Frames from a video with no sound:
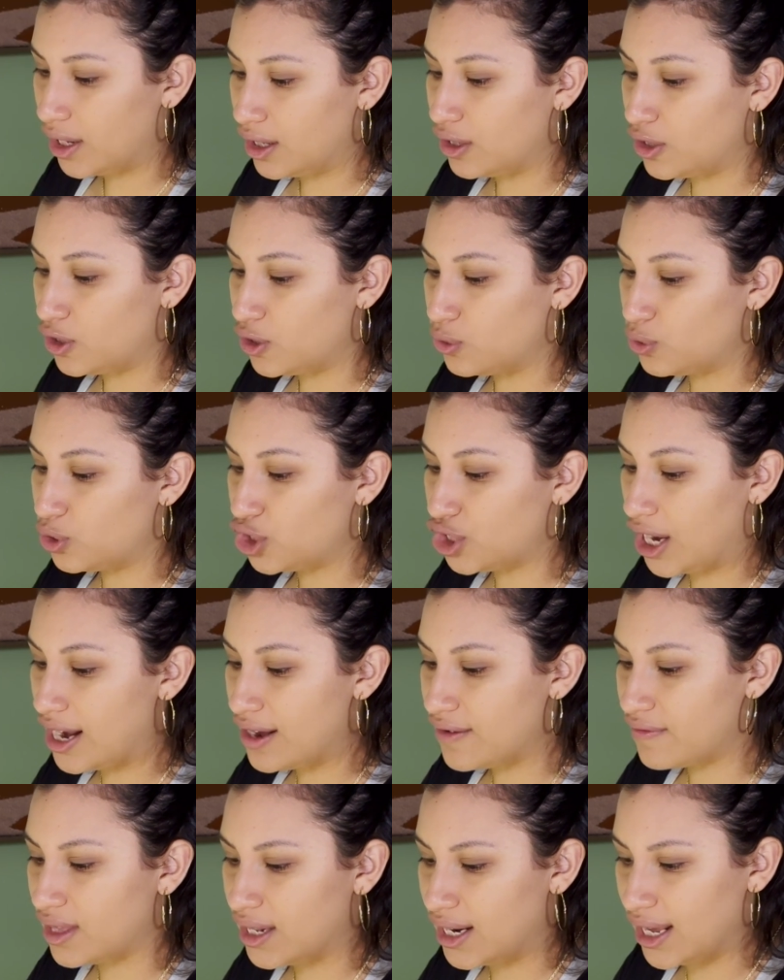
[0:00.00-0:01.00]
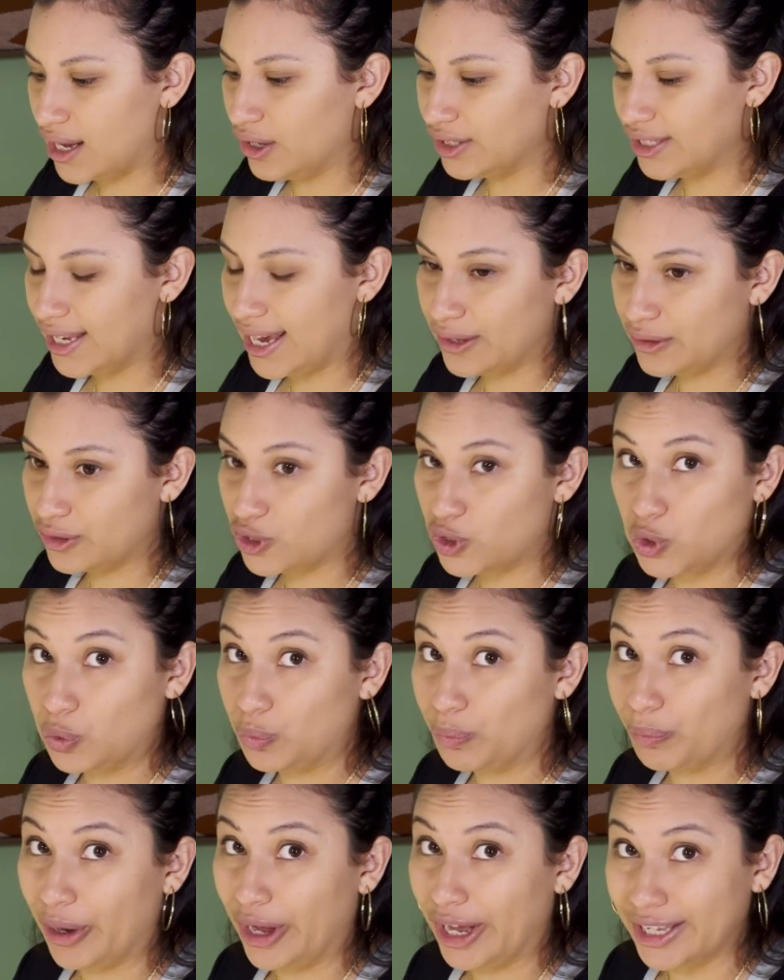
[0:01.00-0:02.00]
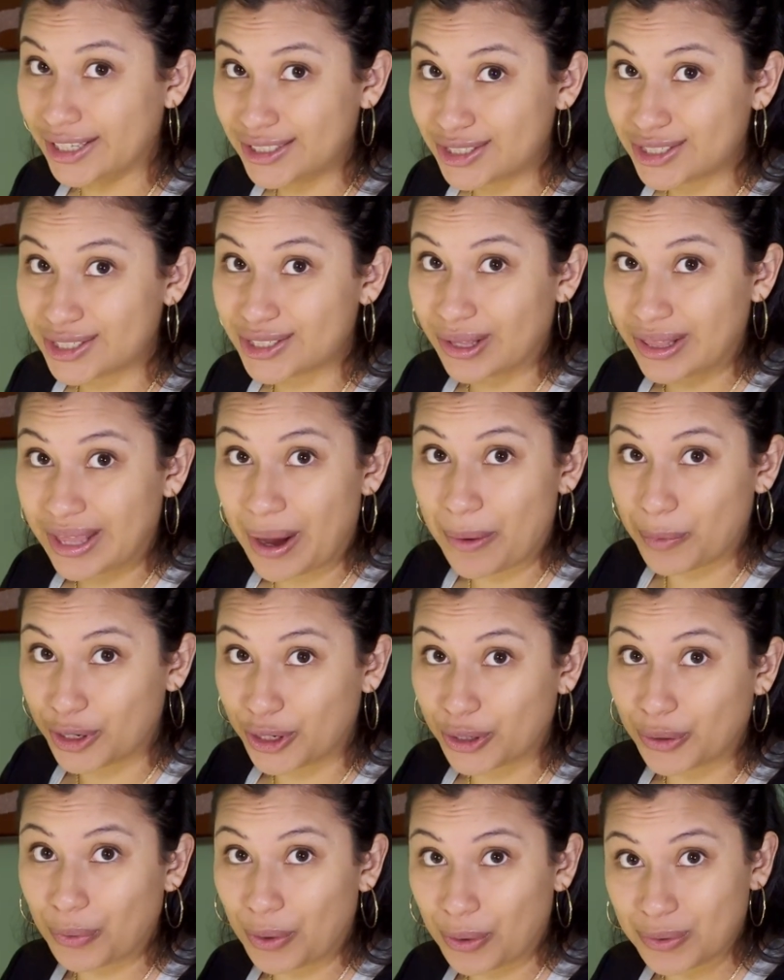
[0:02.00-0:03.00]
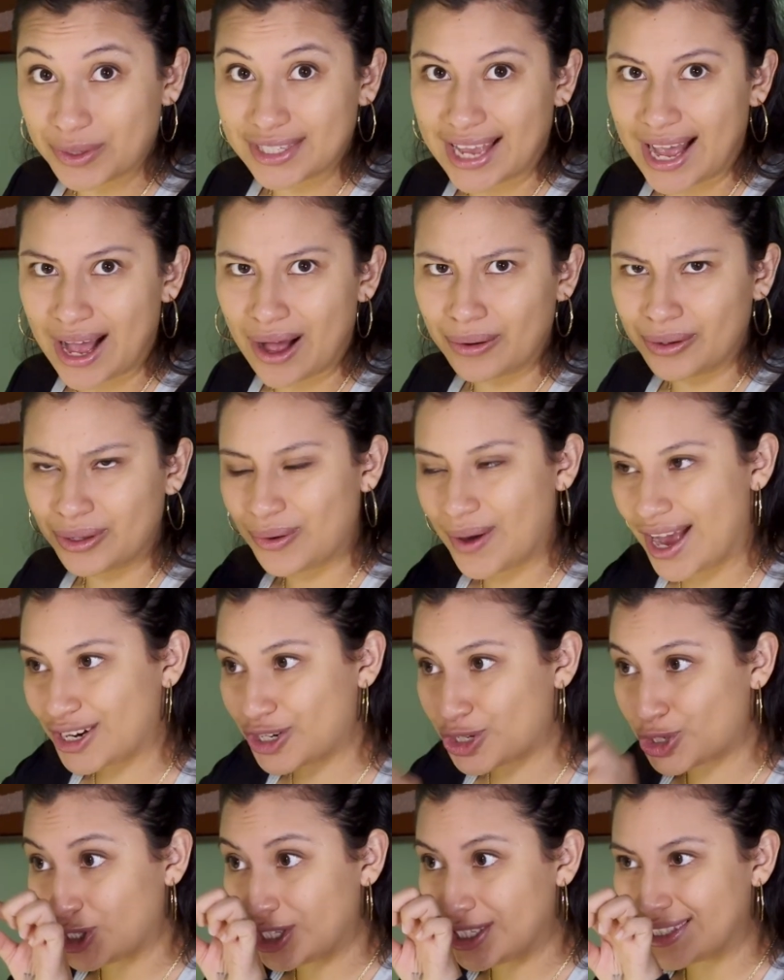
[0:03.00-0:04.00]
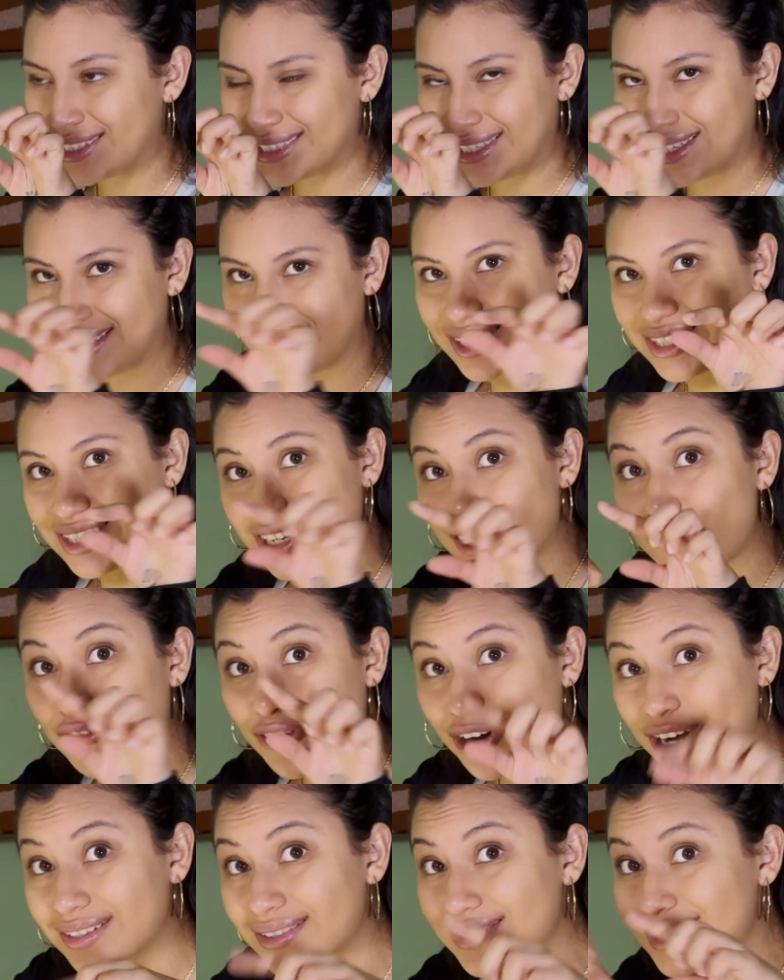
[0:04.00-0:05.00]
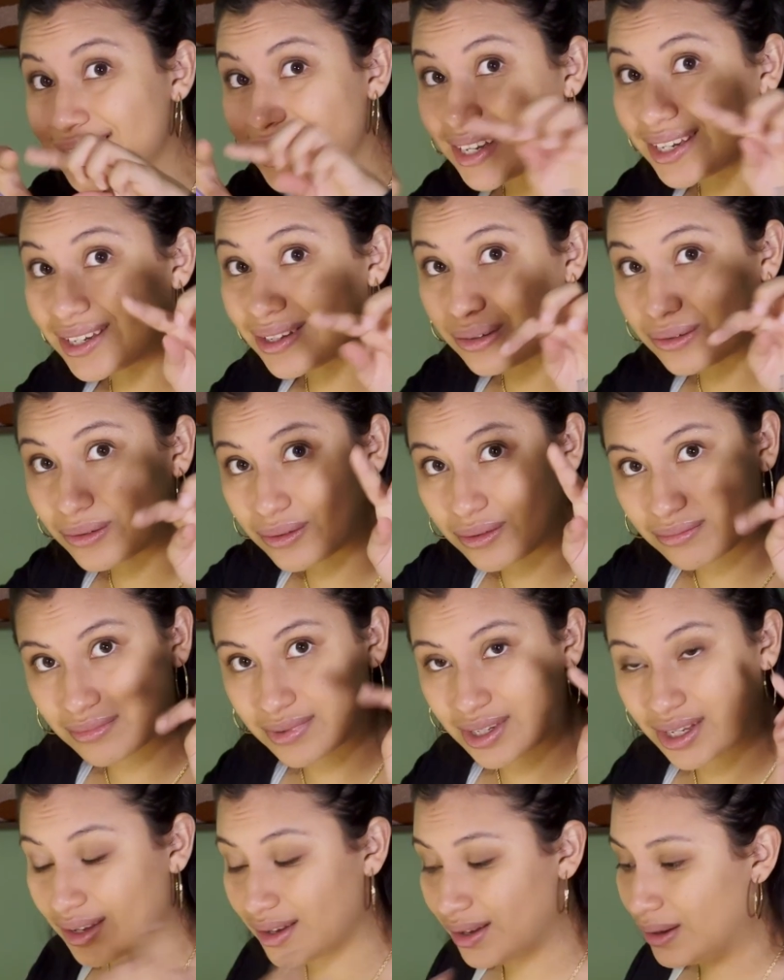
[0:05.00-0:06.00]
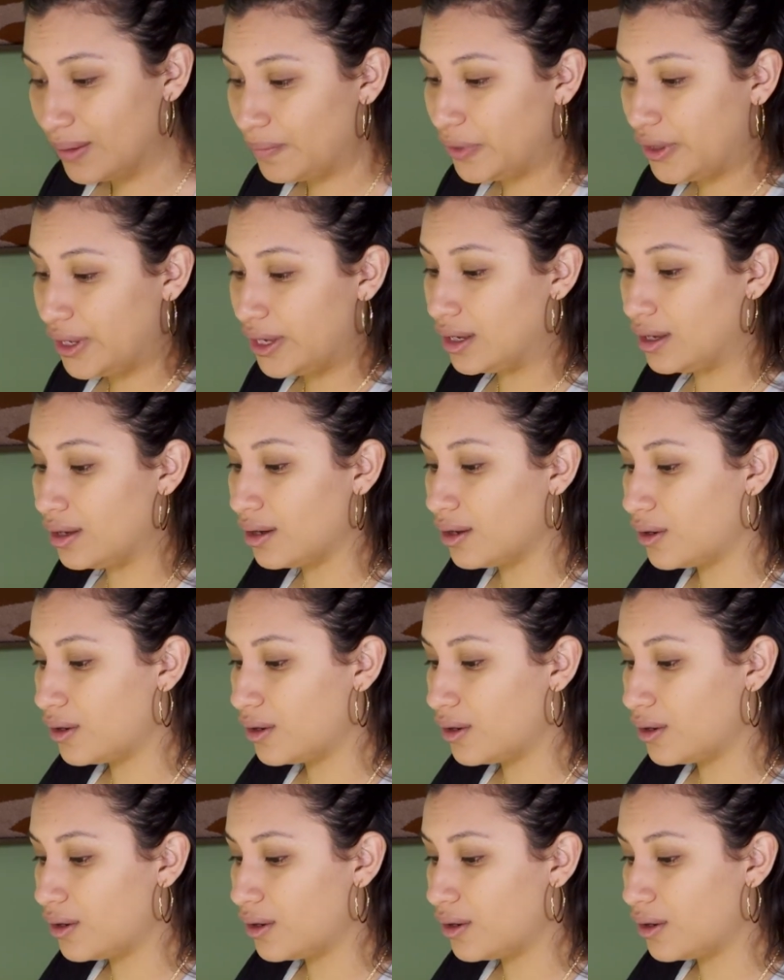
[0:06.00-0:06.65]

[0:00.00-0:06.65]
you shave the nail down too much so that when it grows out, you actually see the difference in the